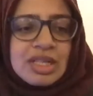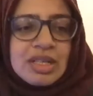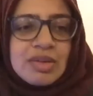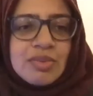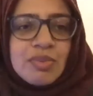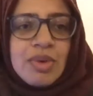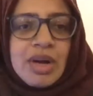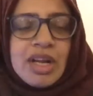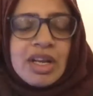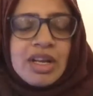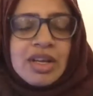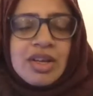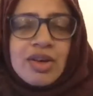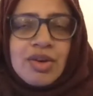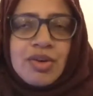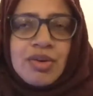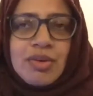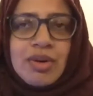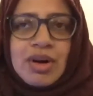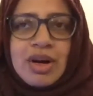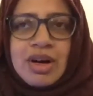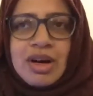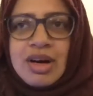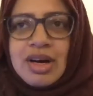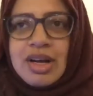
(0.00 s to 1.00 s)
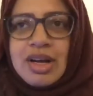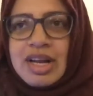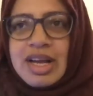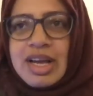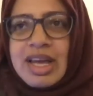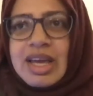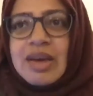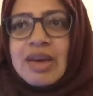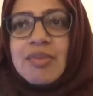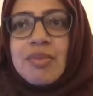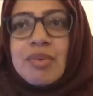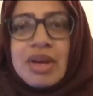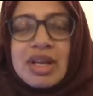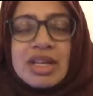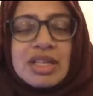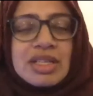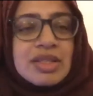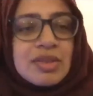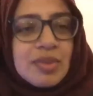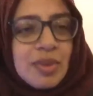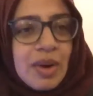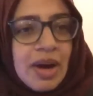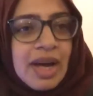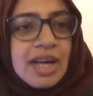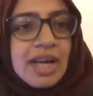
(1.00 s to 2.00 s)
when you are like, when it's
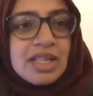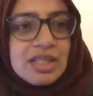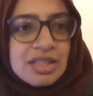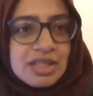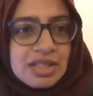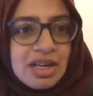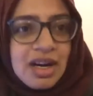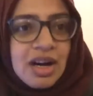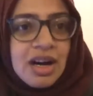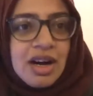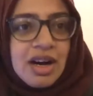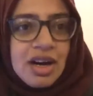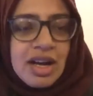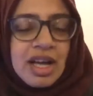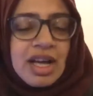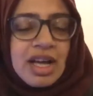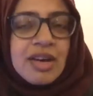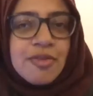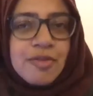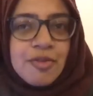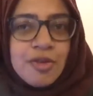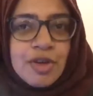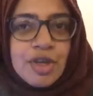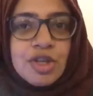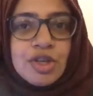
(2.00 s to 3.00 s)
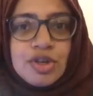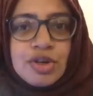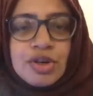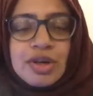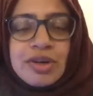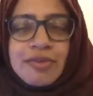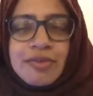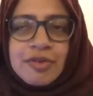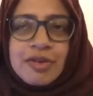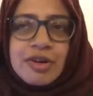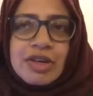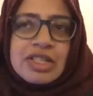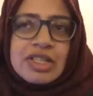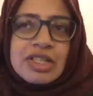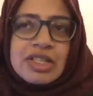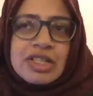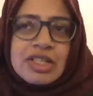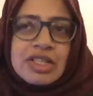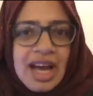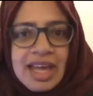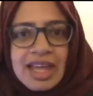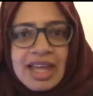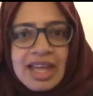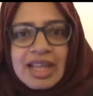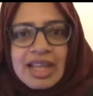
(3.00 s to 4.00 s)
quite dark and for you, for it to
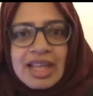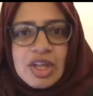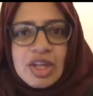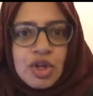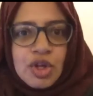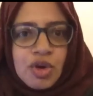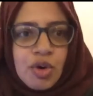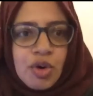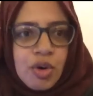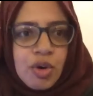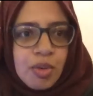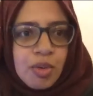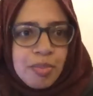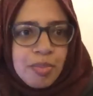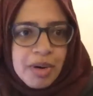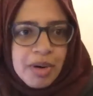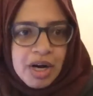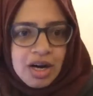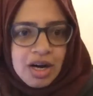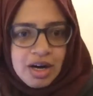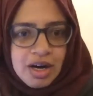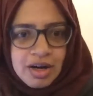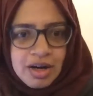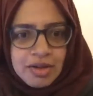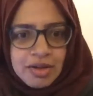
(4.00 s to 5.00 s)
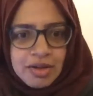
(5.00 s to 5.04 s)
light your path.